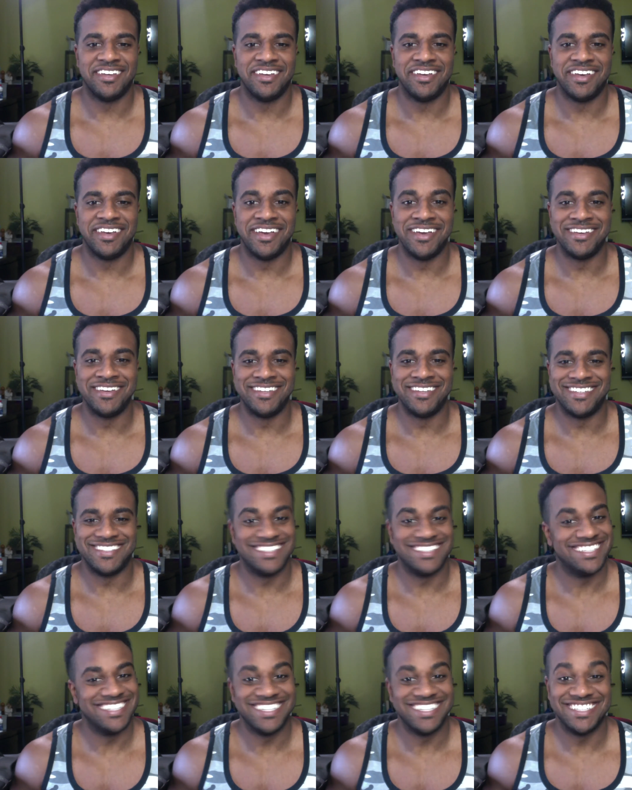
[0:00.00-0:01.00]
Hey,
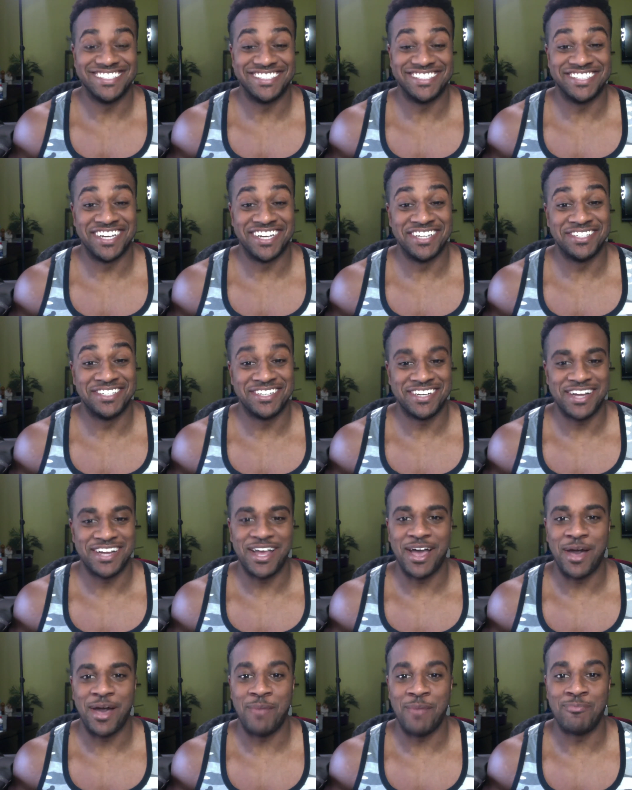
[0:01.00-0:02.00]
it's Tyler.
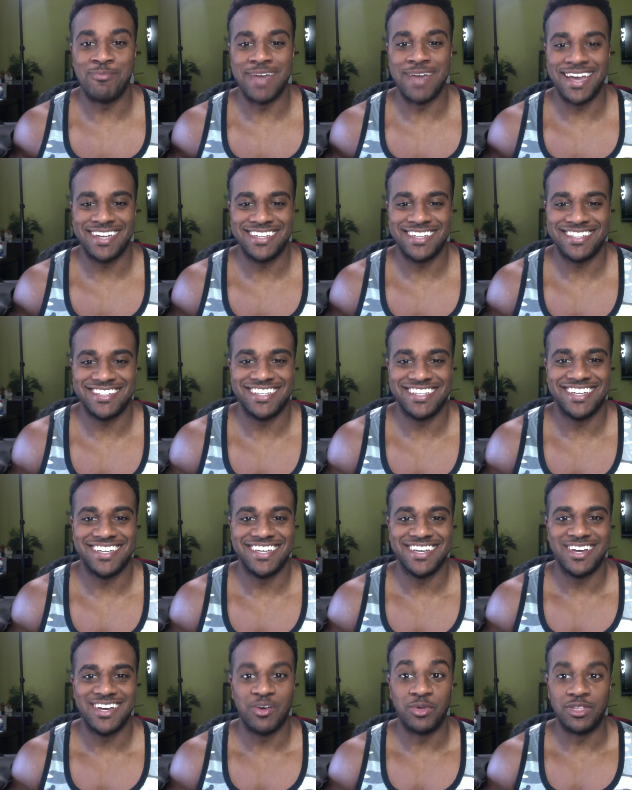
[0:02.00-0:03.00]
I'm back
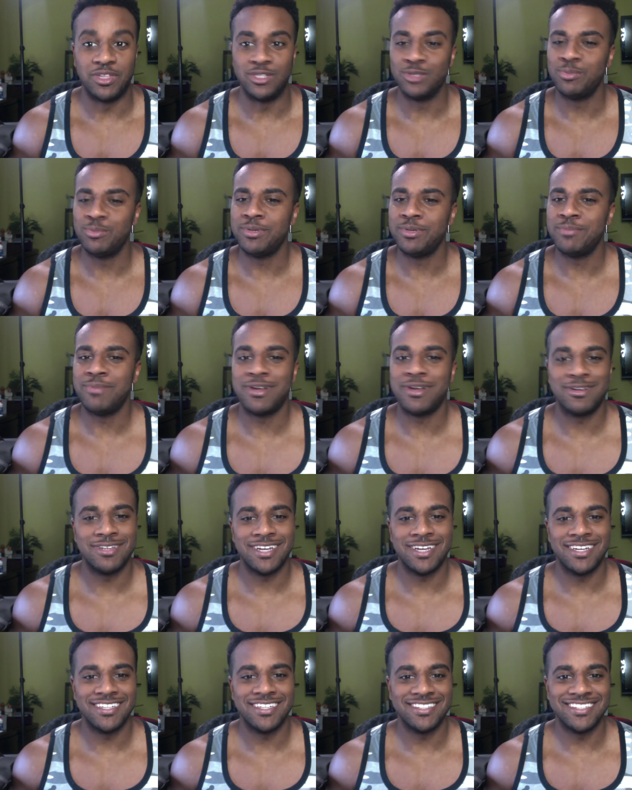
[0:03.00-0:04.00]
with a little bit better
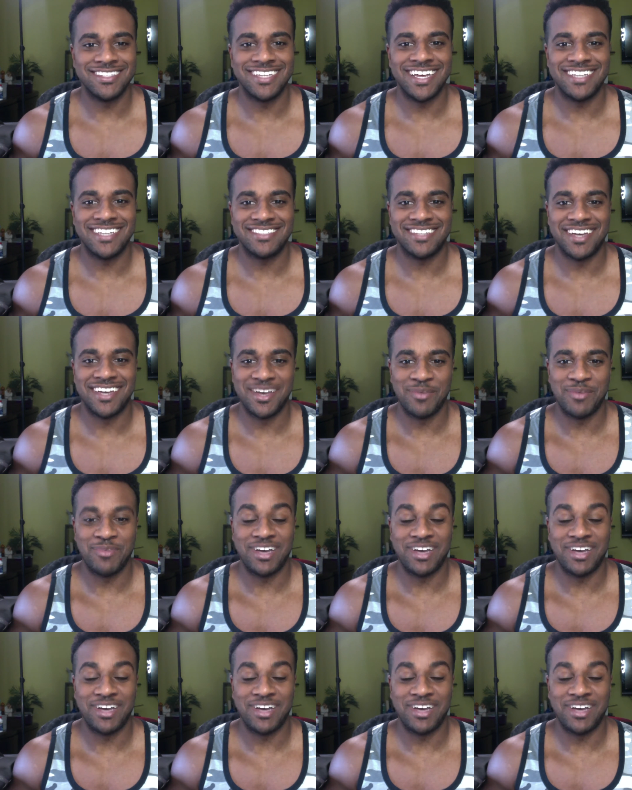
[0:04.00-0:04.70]
lighting than last time.